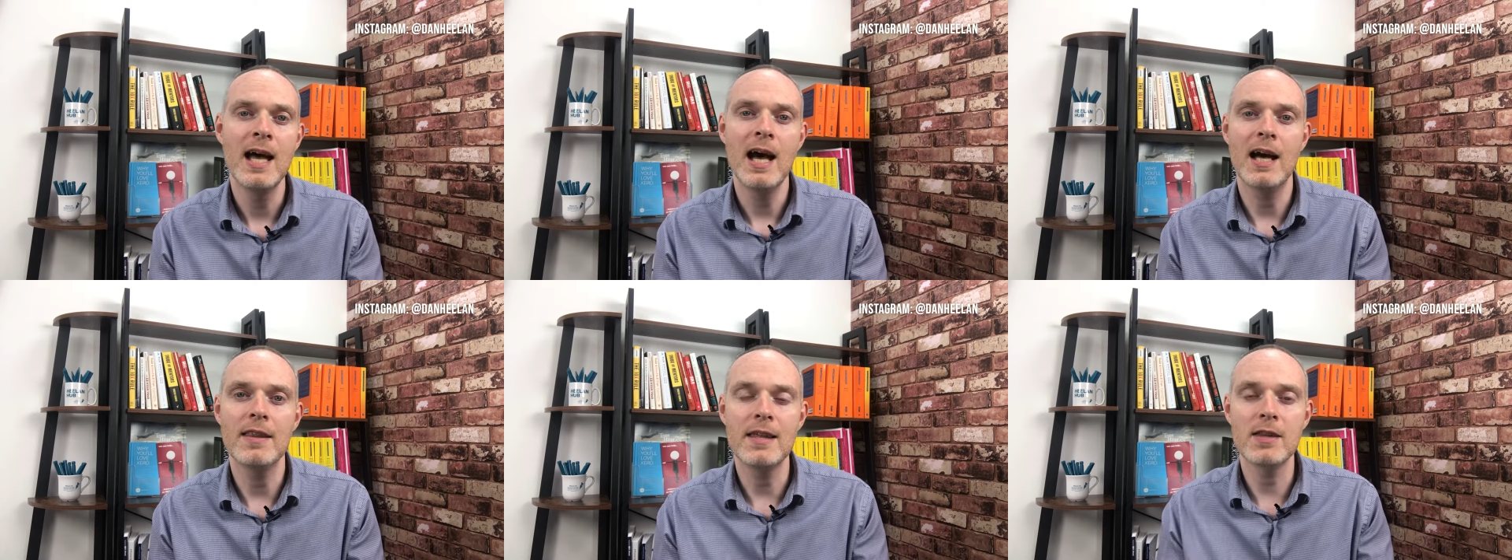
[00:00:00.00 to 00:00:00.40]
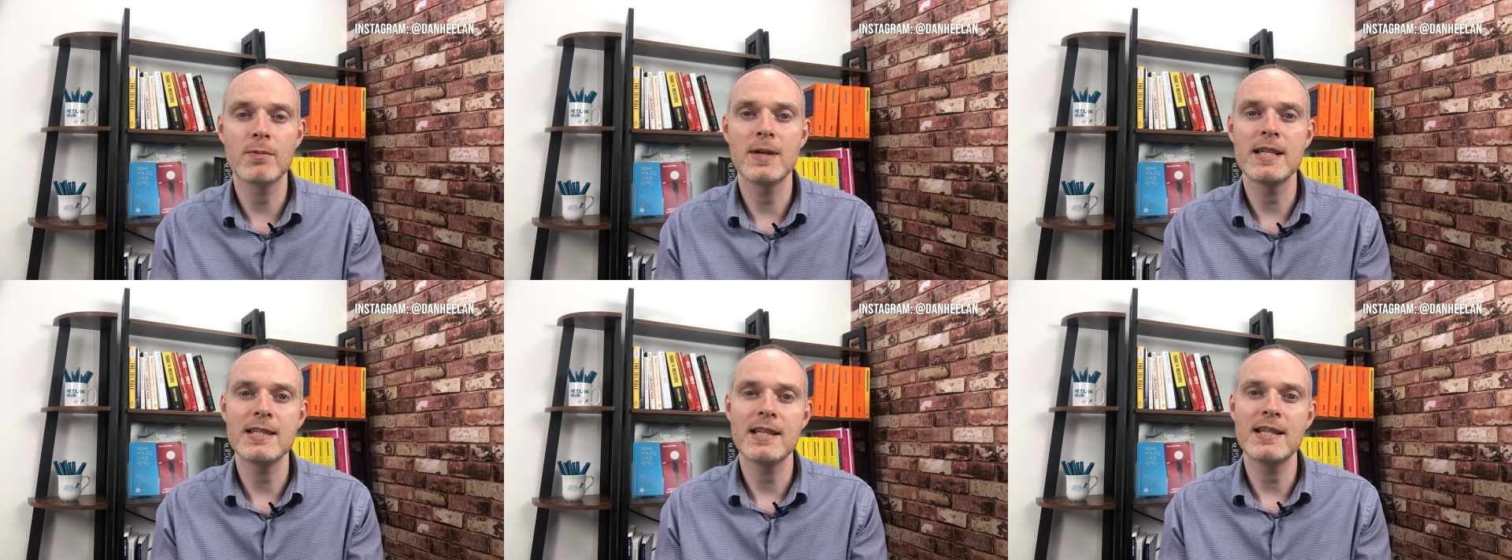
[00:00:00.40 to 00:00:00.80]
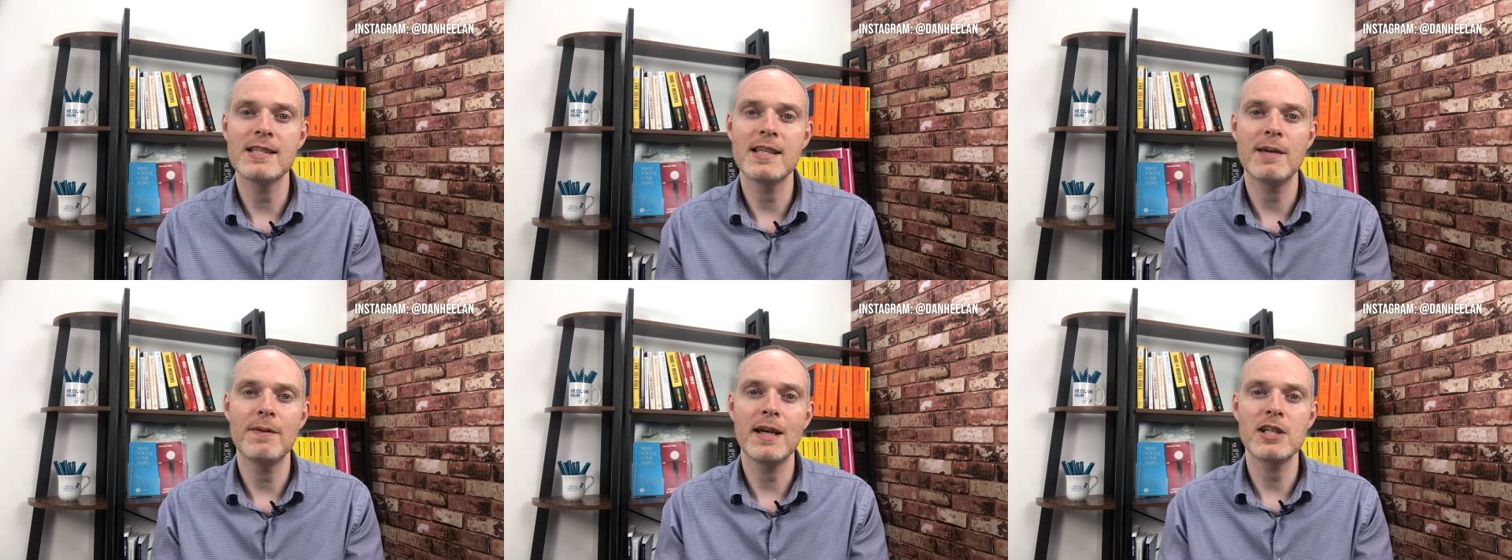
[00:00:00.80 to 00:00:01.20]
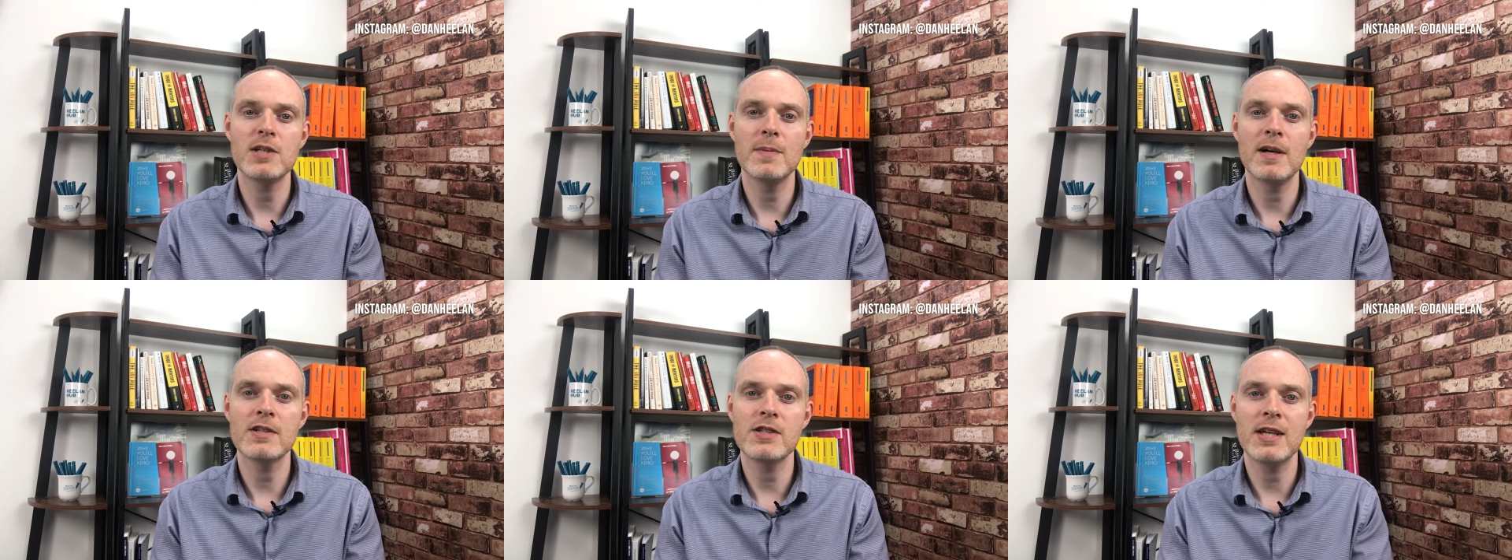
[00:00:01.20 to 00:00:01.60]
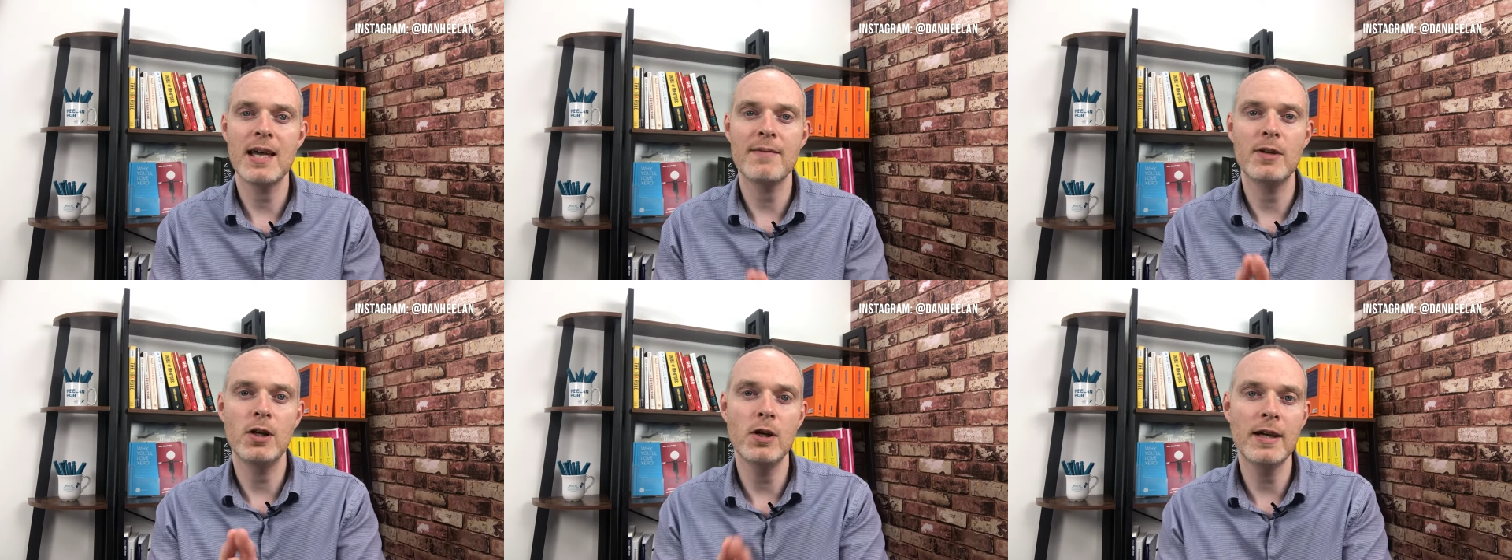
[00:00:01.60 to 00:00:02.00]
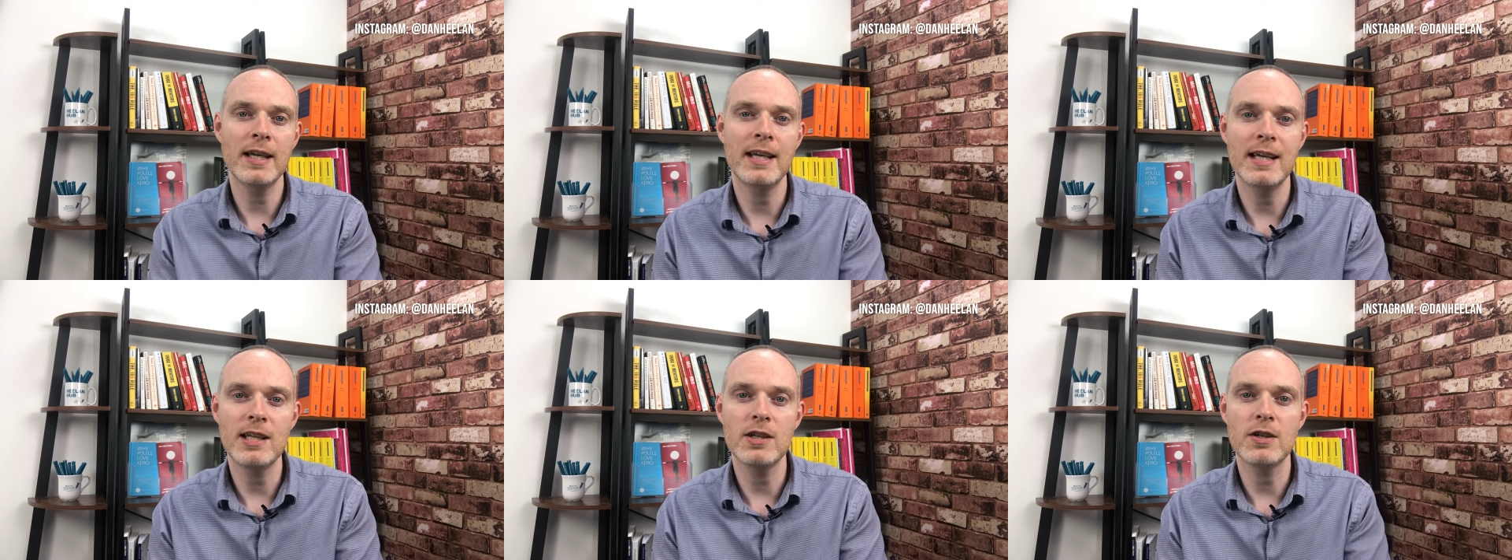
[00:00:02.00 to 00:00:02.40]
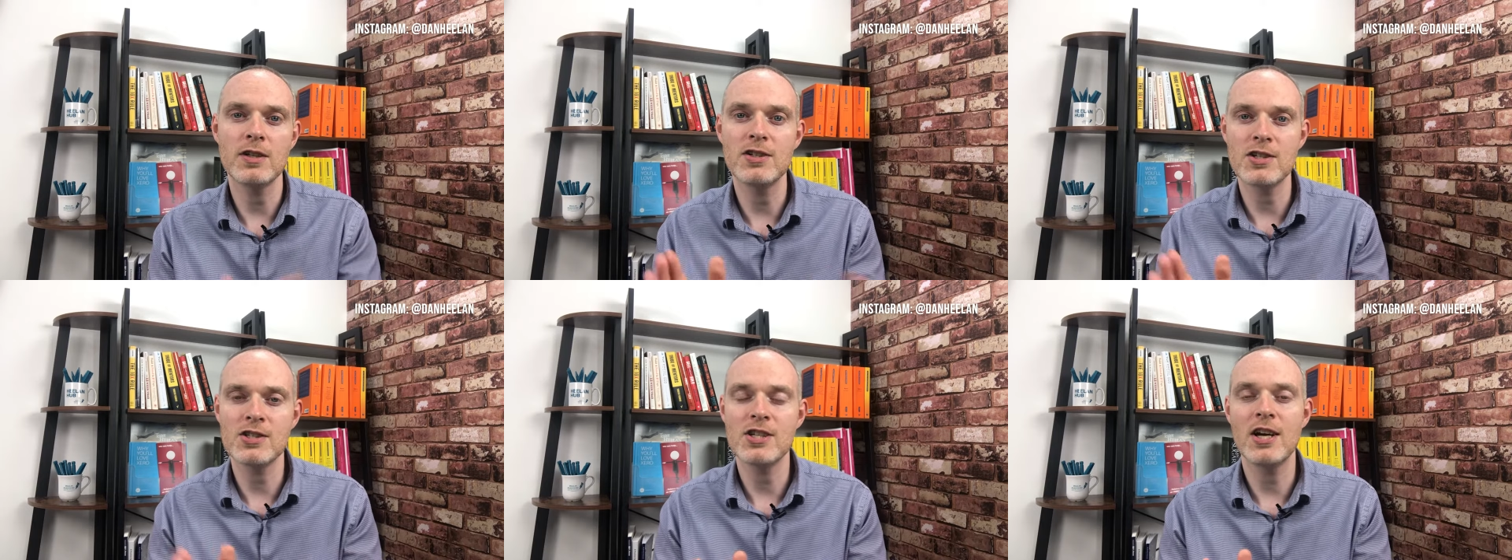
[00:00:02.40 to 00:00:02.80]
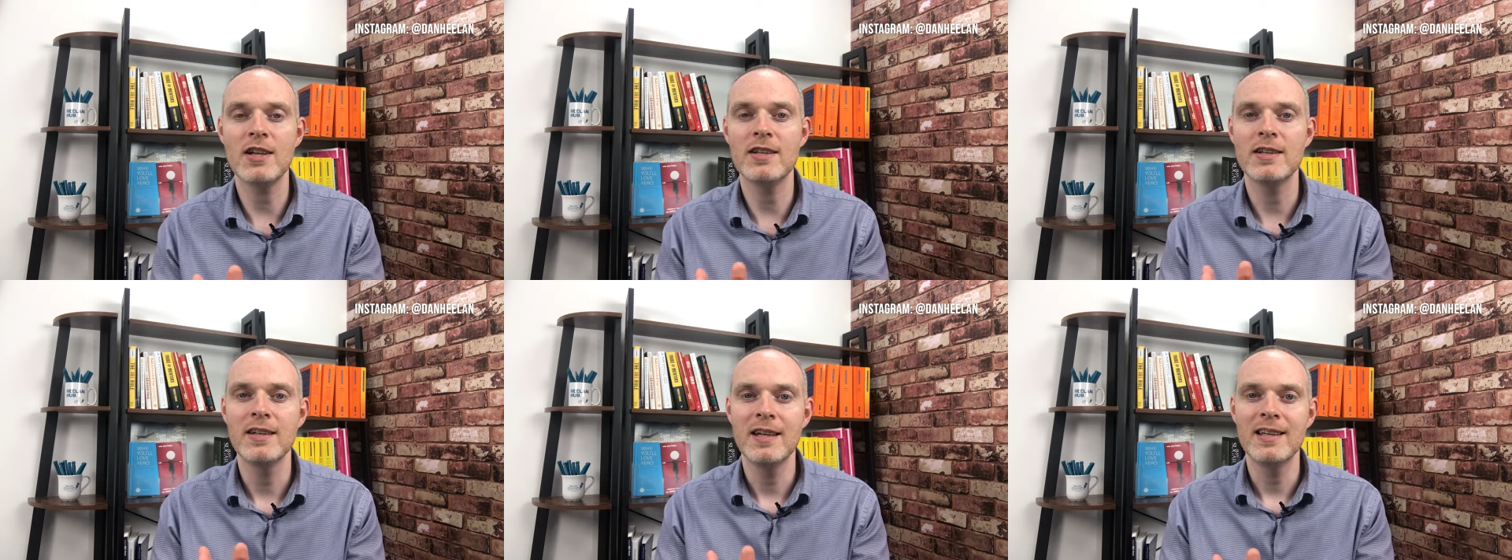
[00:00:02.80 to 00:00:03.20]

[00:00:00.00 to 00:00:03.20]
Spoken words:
The other reason is that if HMRC ever look at it, you can just turn